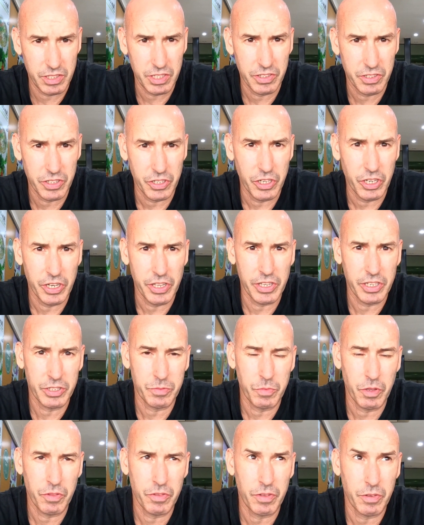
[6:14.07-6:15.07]
since earlier
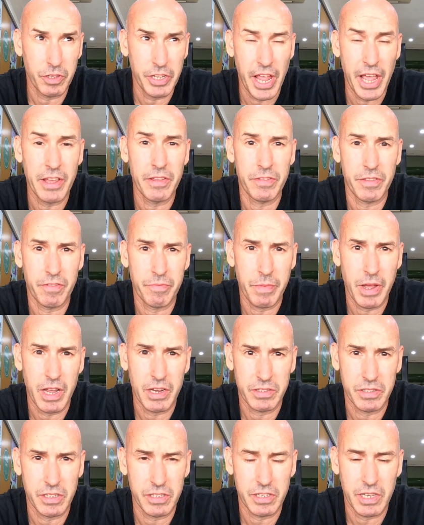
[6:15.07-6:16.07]
this month. On the 8th of March